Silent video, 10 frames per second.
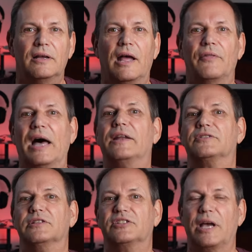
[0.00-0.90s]
and that
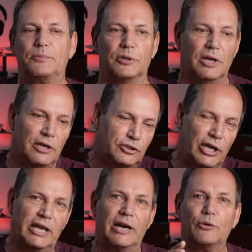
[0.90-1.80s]
is Inception.
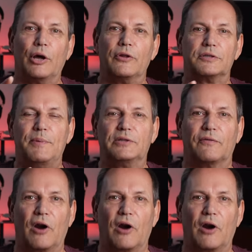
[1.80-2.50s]
Check it out on this piece of